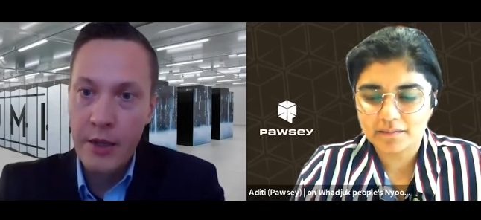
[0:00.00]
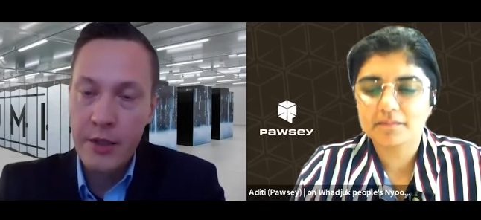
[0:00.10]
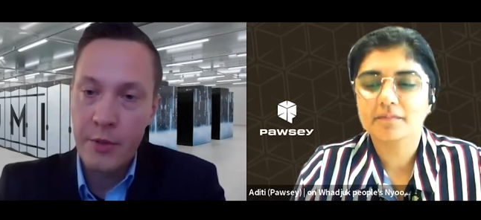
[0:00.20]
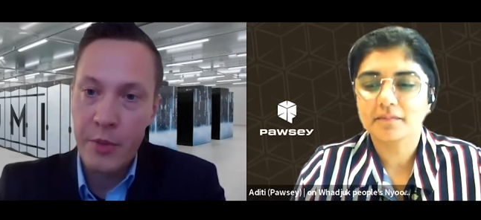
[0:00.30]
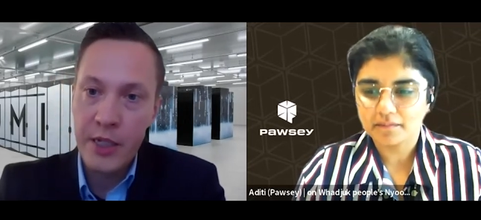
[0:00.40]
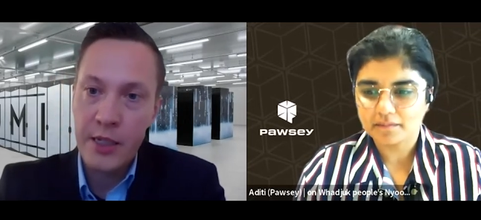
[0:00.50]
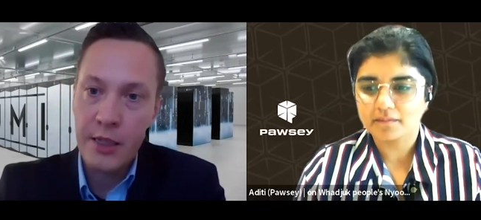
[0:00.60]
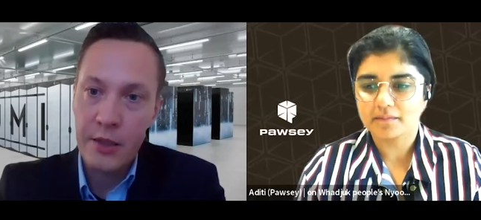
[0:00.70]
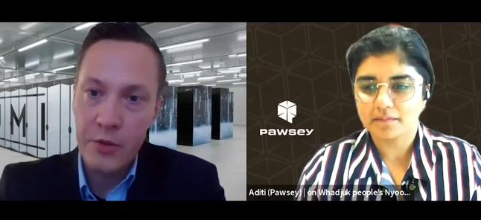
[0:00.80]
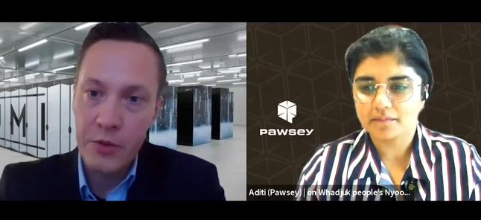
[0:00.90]
Speaker 1: so basically, that
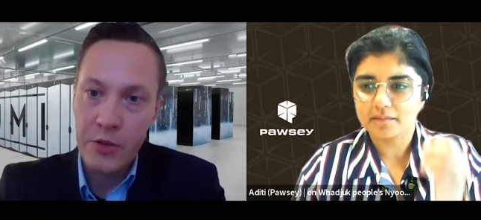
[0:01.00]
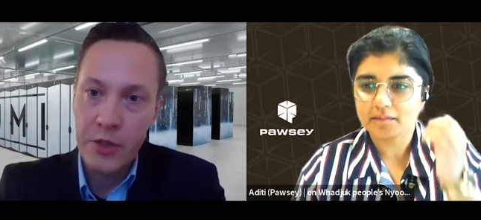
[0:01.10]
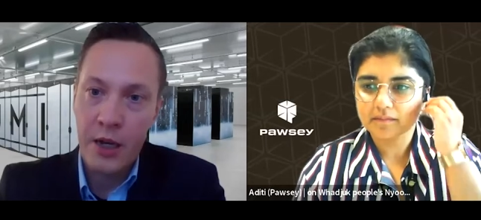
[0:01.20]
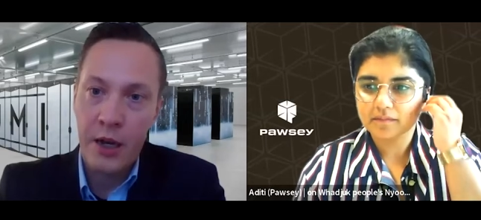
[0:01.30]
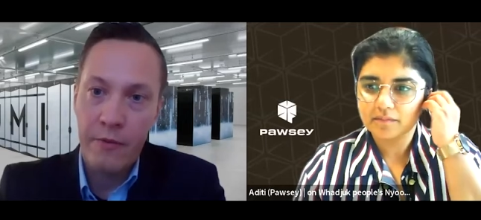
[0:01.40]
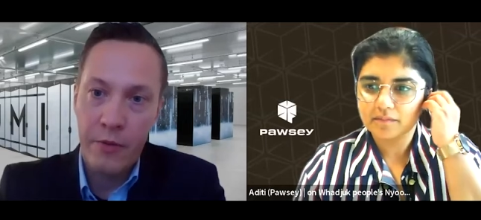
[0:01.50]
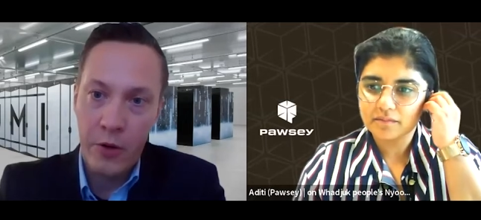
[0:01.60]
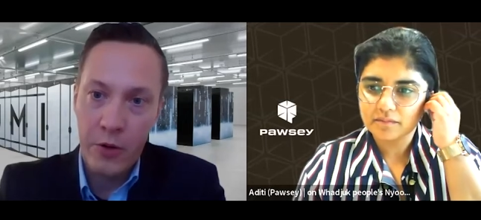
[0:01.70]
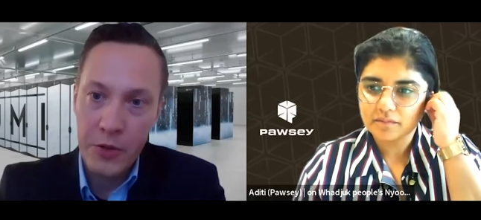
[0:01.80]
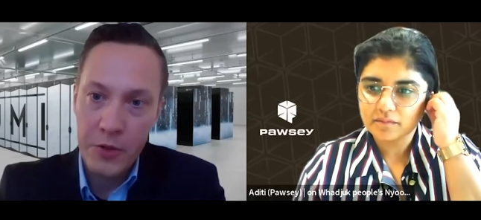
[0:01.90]
the users are
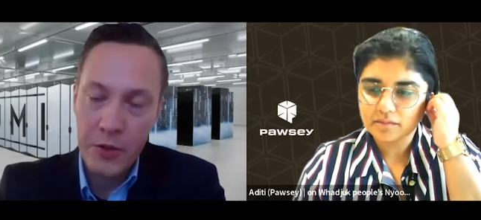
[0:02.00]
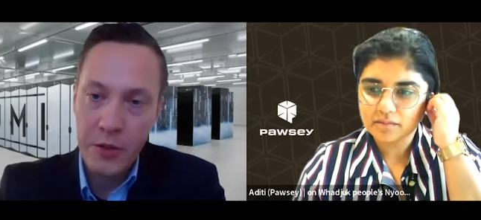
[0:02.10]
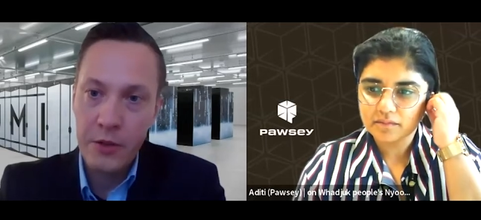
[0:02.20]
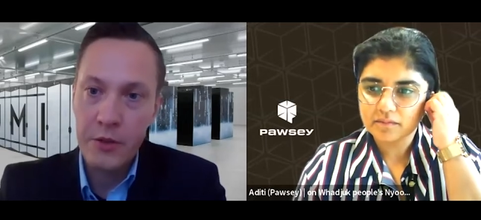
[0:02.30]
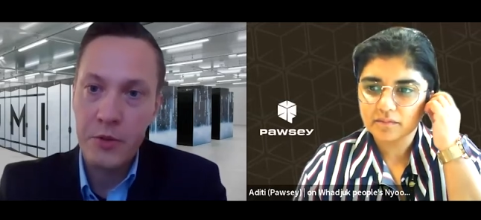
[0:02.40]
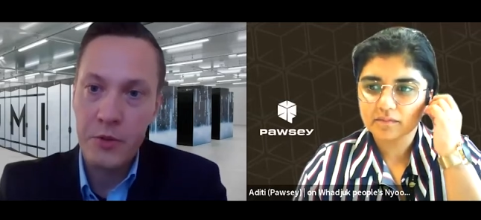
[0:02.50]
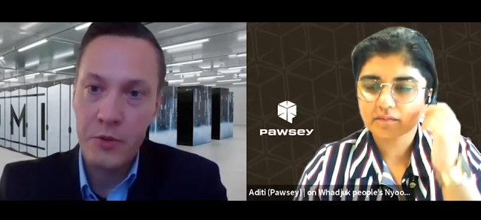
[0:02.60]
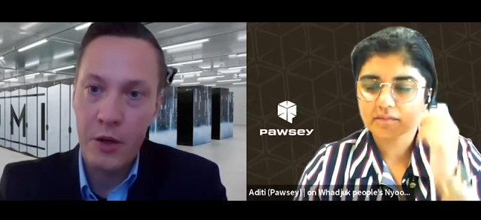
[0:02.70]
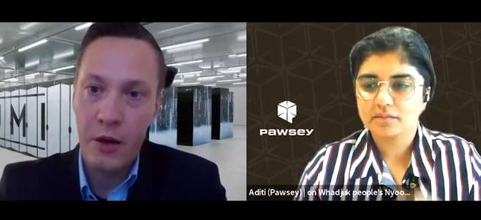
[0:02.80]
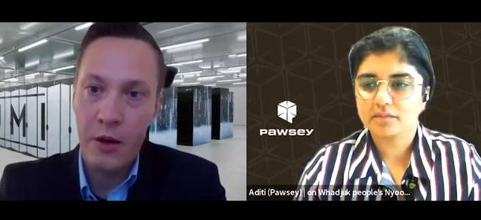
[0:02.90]
forced to
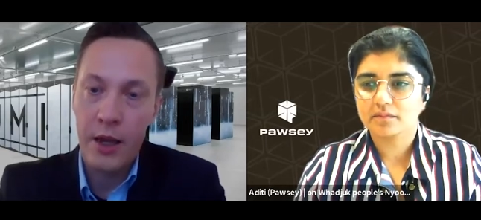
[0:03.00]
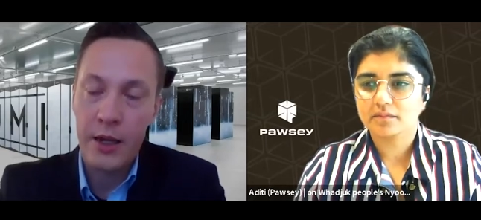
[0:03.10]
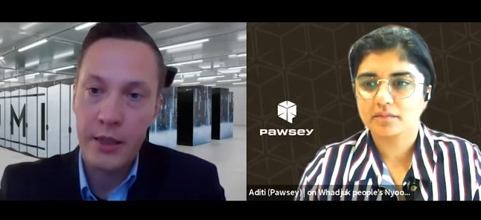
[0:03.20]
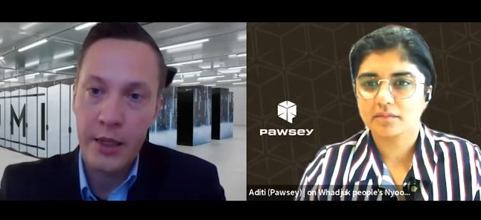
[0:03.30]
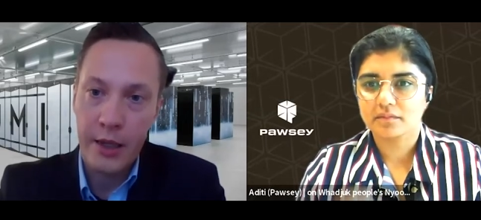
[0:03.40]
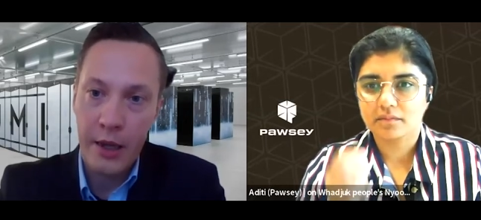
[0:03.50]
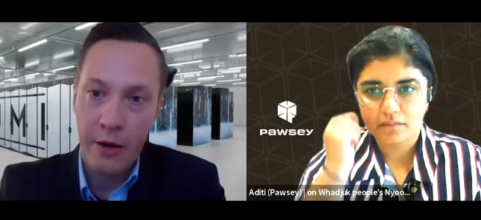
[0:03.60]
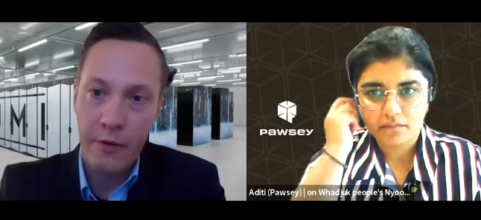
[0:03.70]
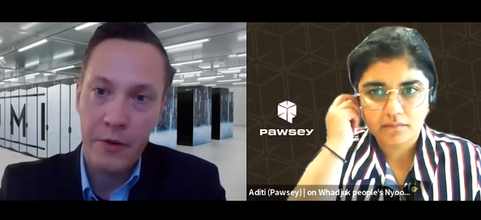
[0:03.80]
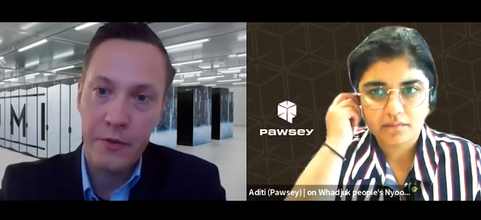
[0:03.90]
uh, like uh, take care
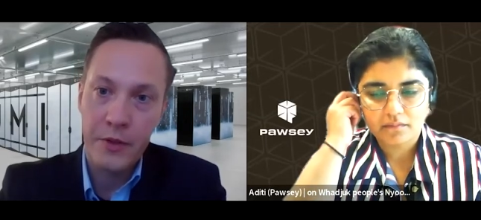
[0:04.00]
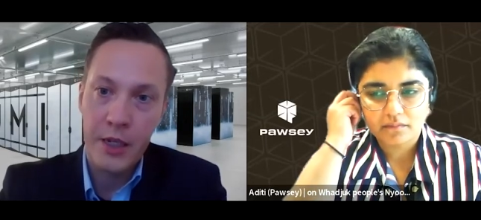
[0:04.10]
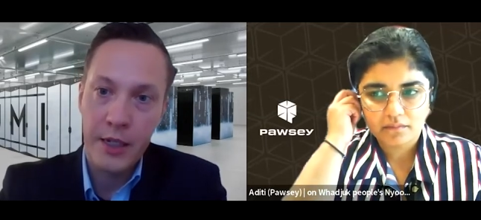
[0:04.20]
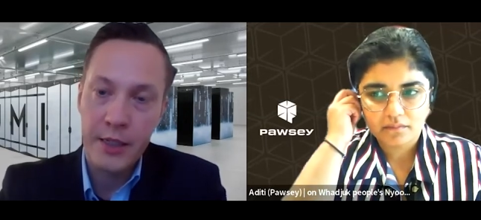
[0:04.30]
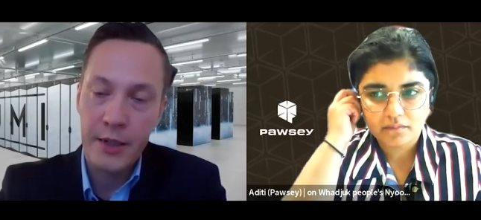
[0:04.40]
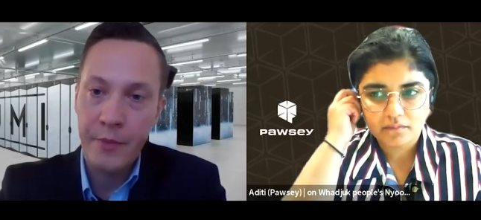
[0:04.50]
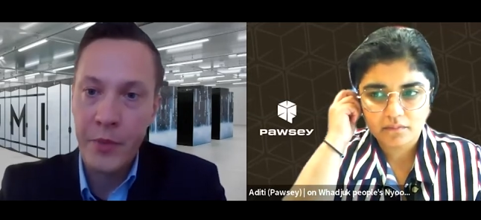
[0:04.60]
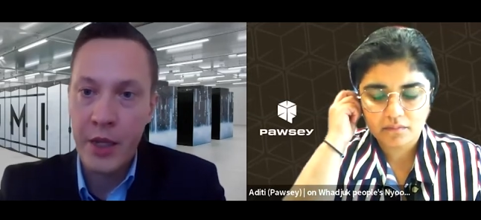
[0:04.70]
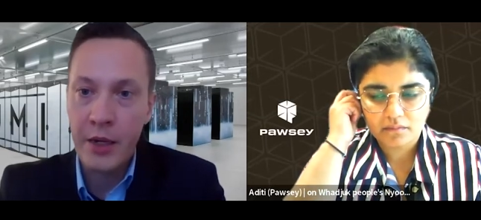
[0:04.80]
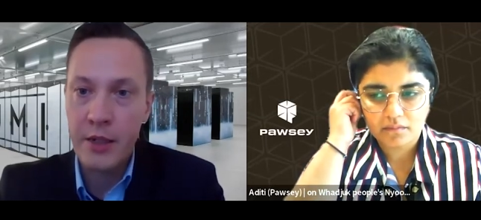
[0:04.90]
of, of their data,
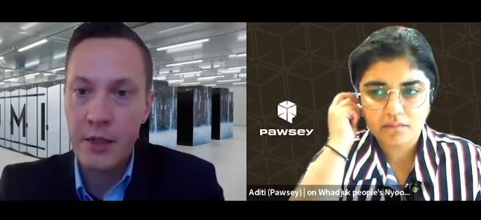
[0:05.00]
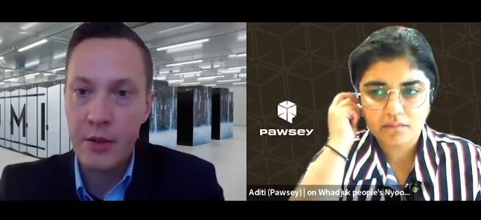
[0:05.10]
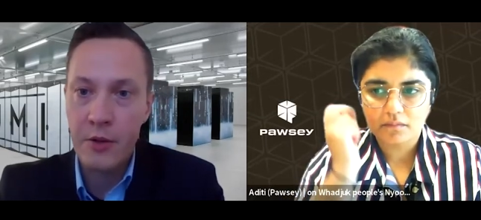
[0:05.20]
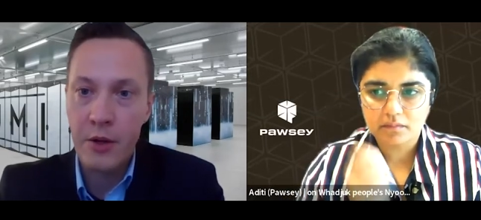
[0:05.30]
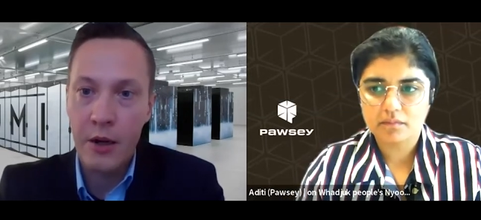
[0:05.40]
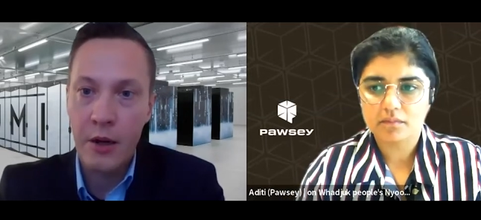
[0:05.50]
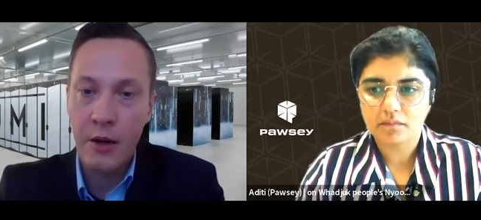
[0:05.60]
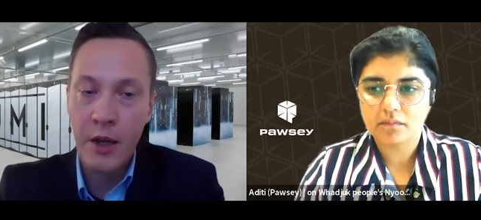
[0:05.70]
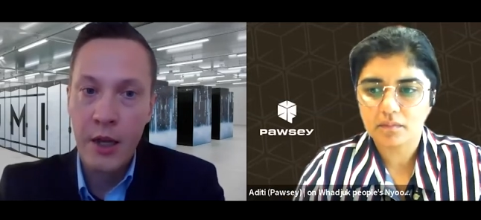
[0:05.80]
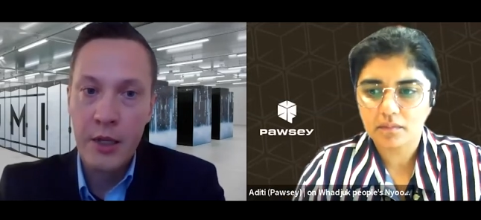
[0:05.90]
and uh, so uh,
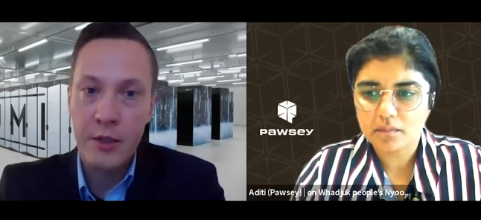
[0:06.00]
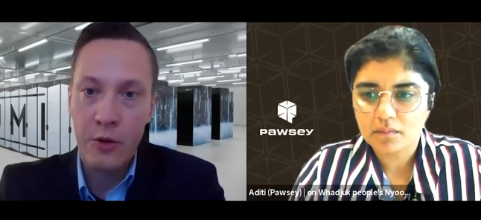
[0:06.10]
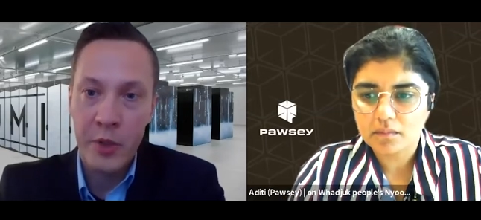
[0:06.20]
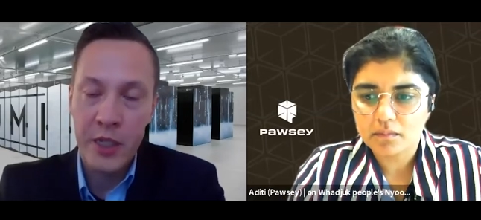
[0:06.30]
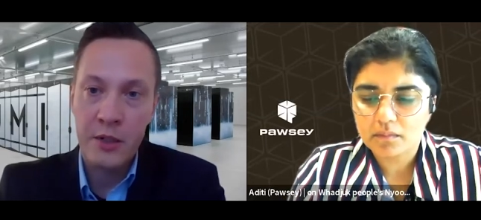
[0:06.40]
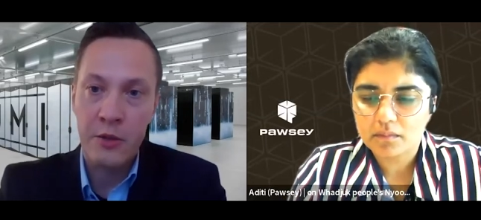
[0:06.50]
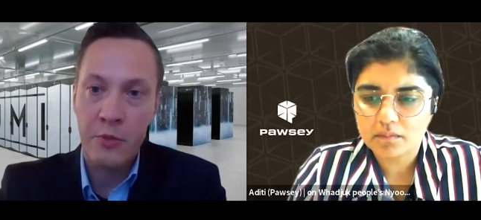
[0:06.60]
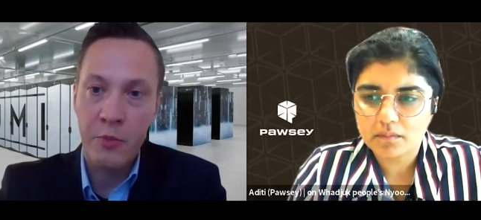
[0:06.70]
so Lumi is not